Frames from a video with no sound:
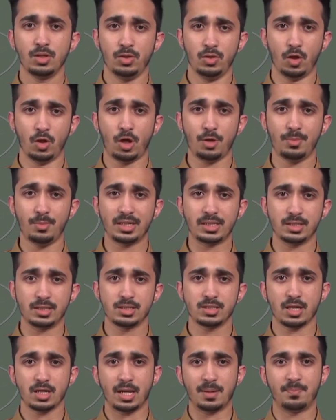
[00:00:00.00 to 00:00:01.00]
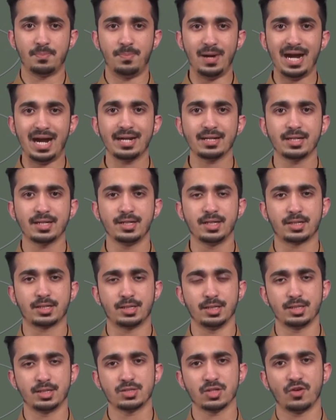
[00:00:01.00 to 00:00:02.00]
Non-metals are bad
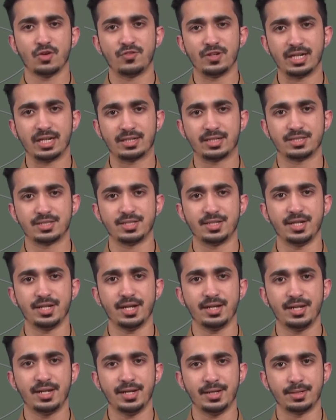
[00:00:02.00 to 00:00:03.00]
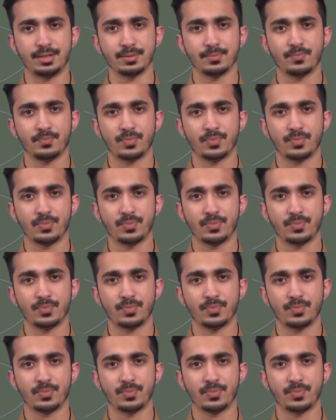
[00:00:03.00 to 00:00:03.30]
conductors of electricity and heat,